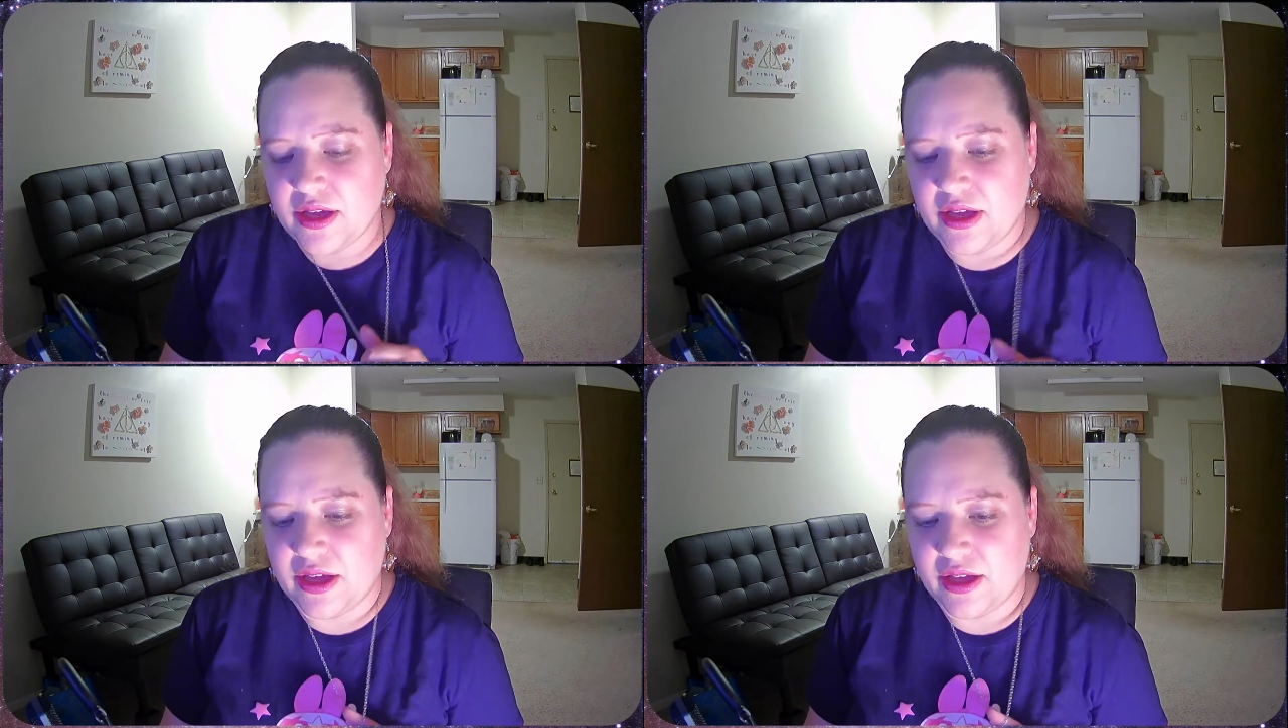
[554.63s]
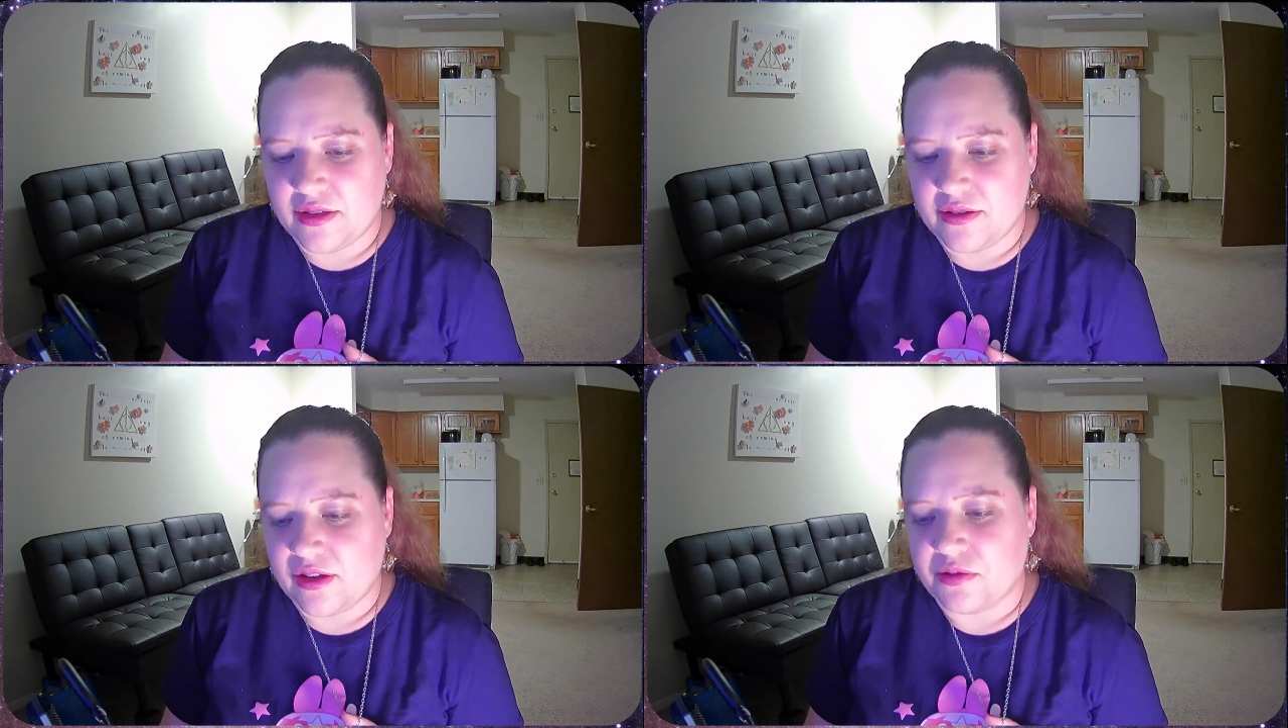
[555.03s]

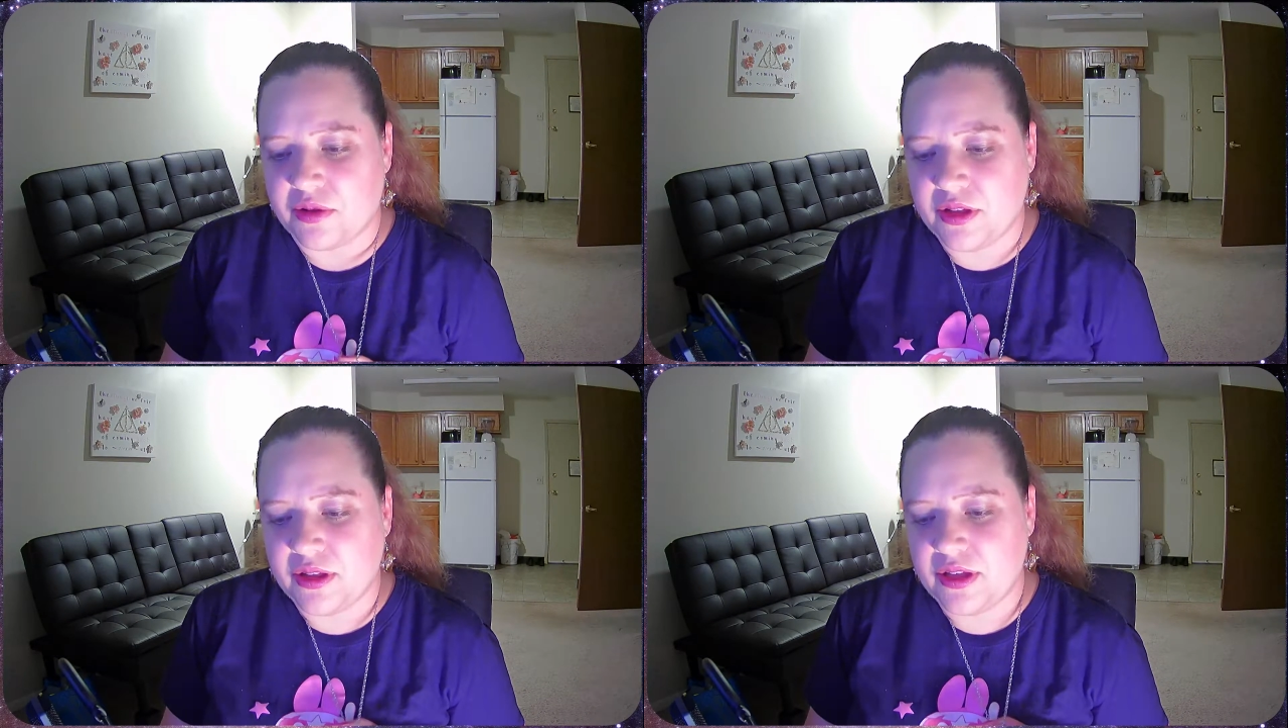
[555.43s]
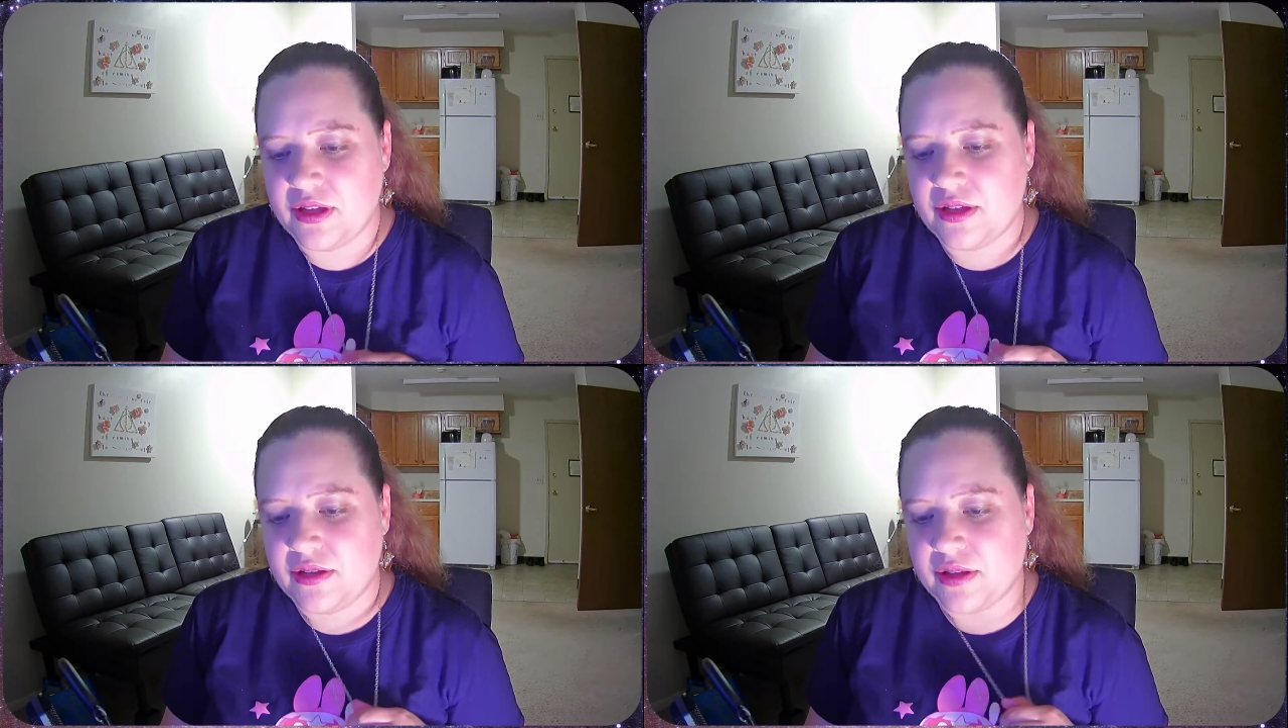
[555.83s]
and I
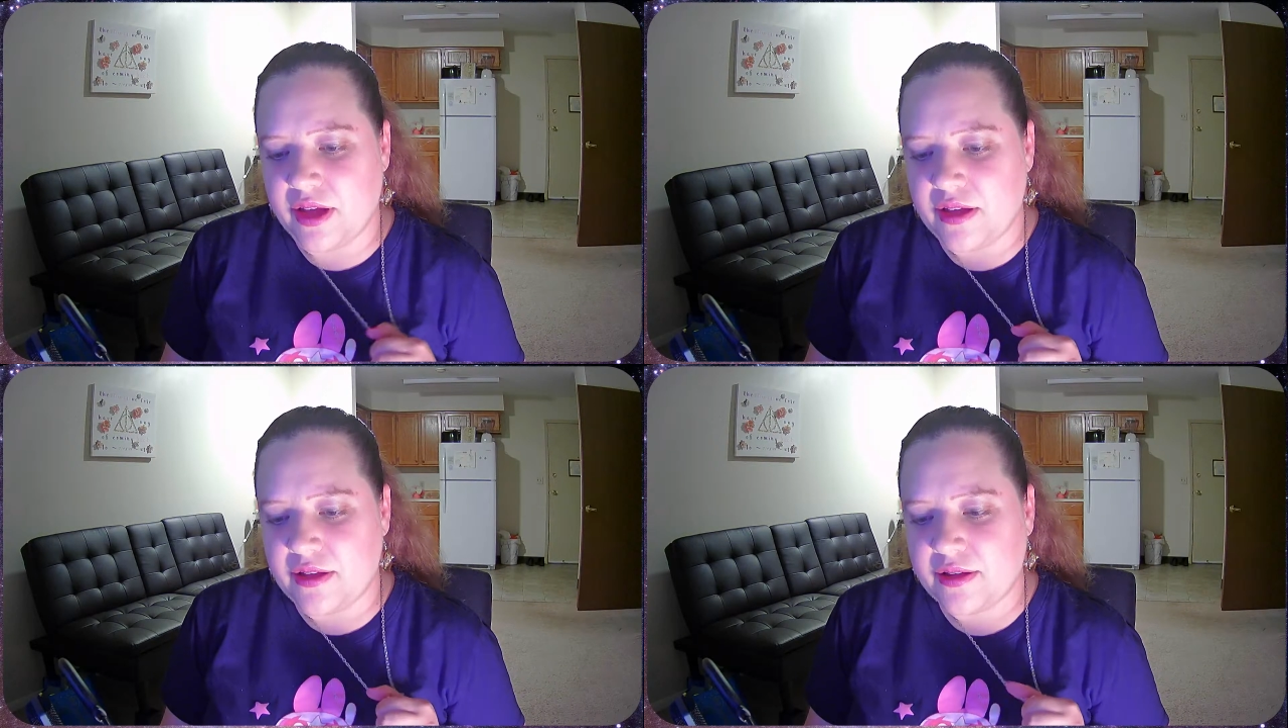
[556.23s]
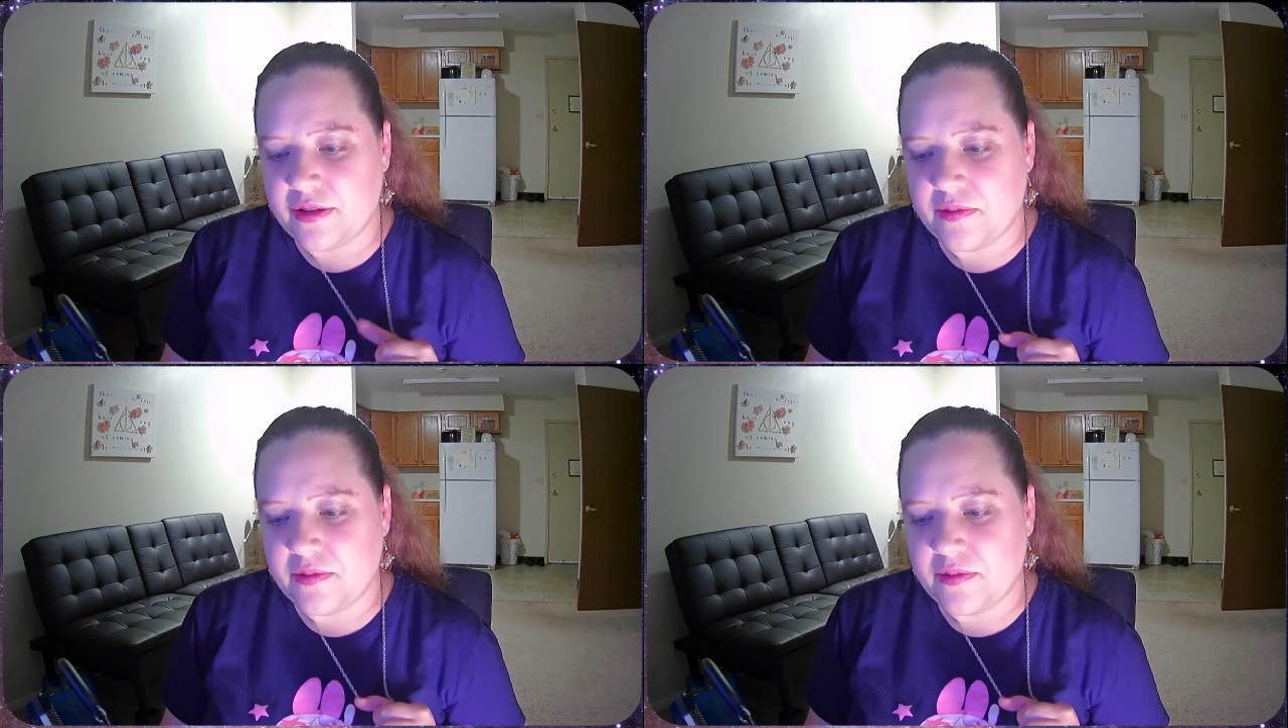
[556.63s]
really like...